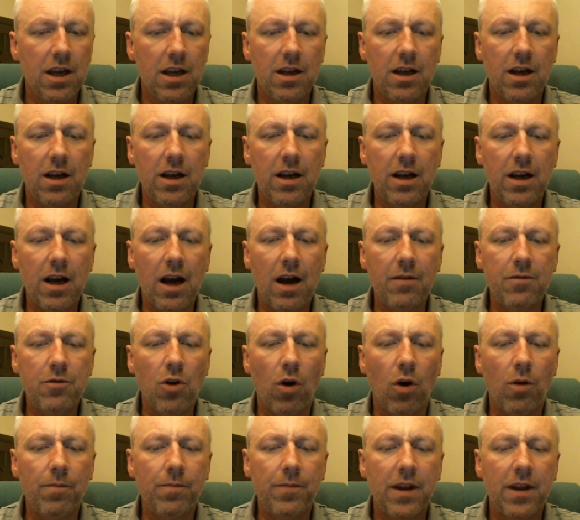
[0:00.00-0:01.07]
I've
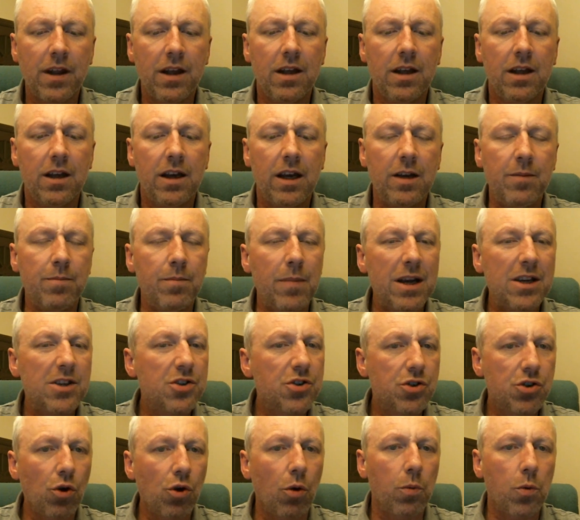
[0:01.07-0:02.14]
got it
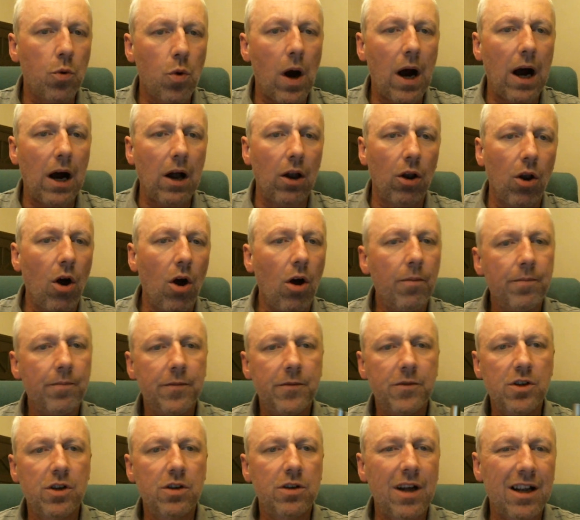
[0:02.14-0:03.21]
mists up quite a lot,
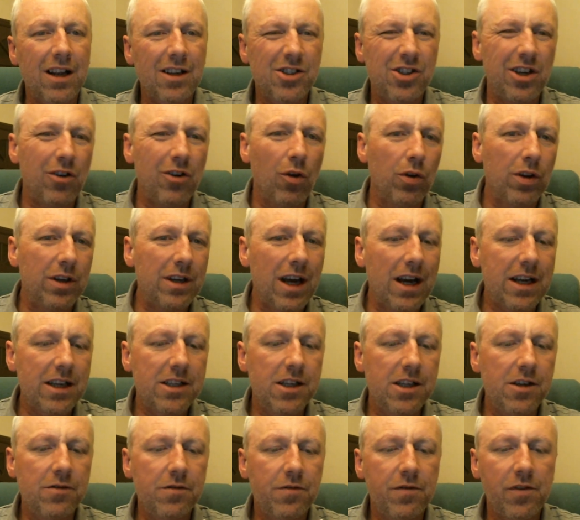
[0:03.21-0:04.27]
so that's the only
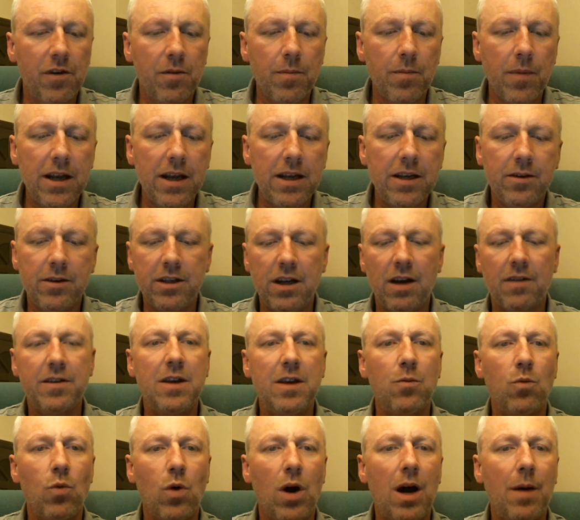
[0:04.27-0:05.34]
negative for me. And you have to
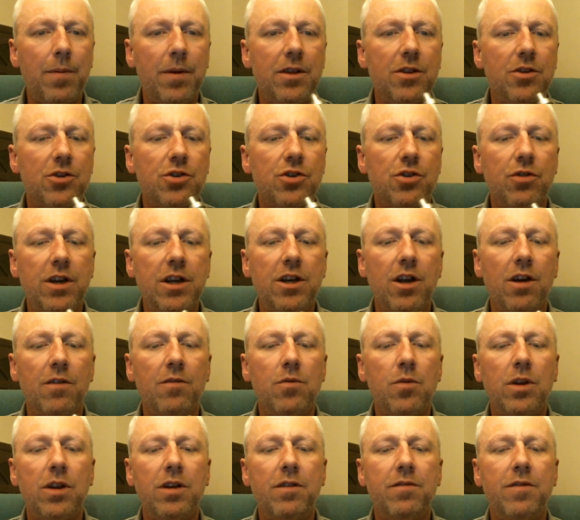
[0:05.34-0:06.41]
keep wiping the screen over
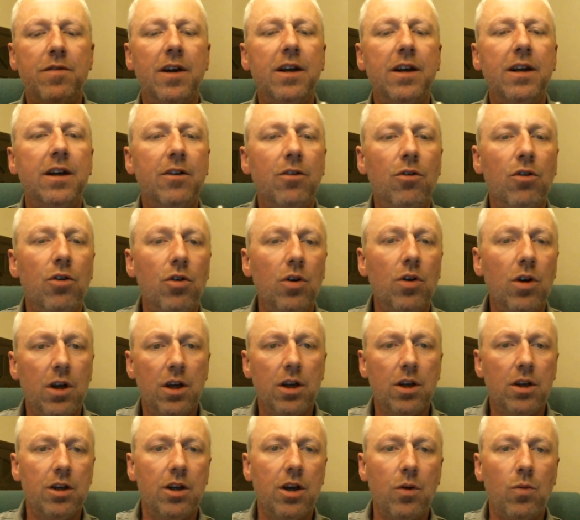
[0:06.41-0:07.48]
with your finger or
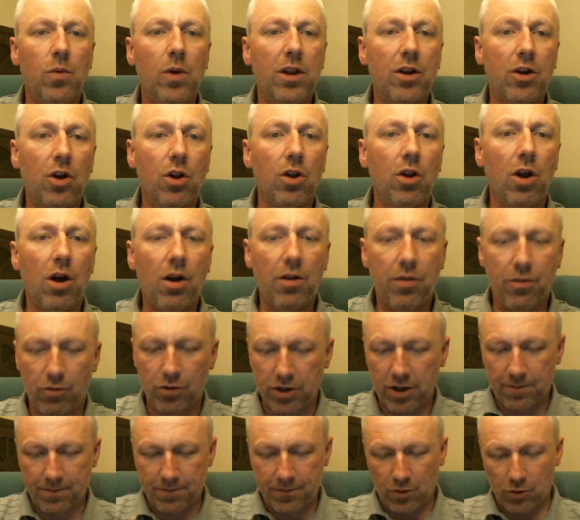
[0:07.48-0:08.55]
with a cloth or
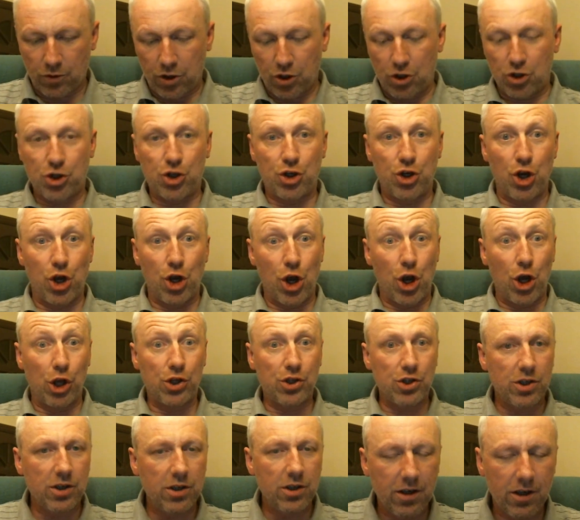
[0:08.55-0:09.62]
your
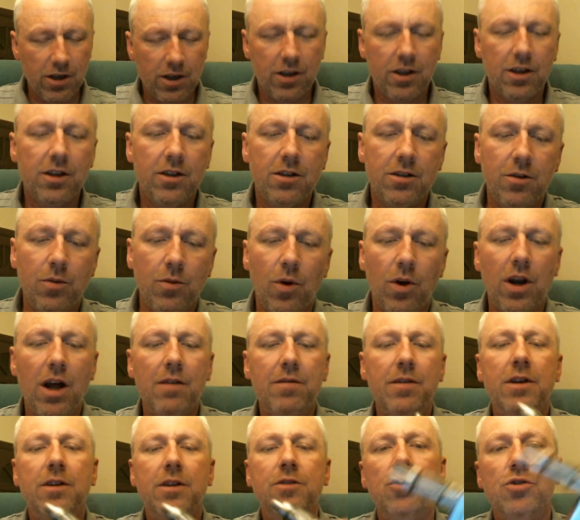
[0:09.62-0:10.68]
shirt or
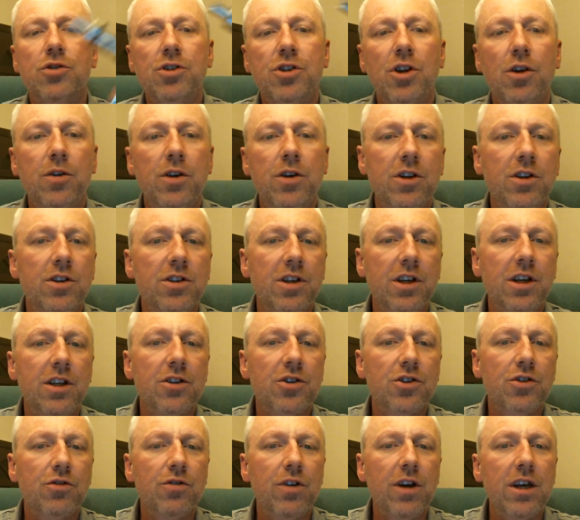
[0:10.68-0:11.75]
whatever, just so you can see the
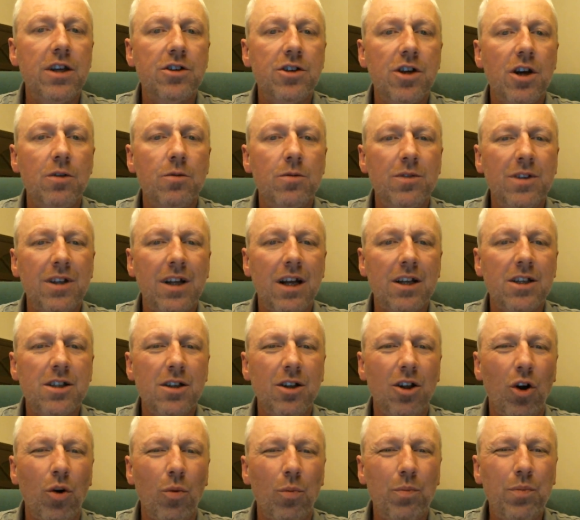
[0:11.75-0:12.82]
screen. So that's a
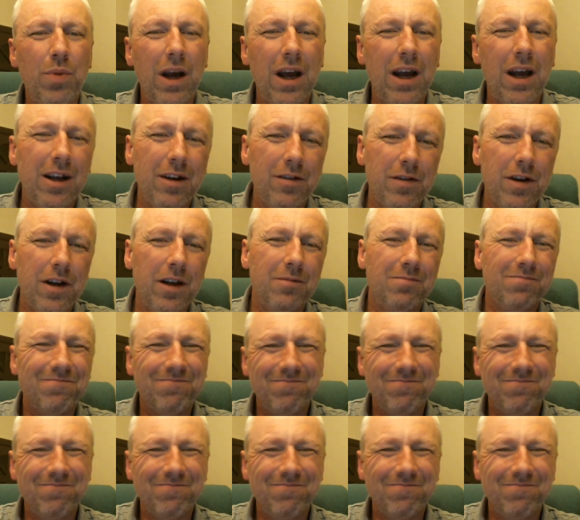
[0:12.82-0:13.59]
little bit of it.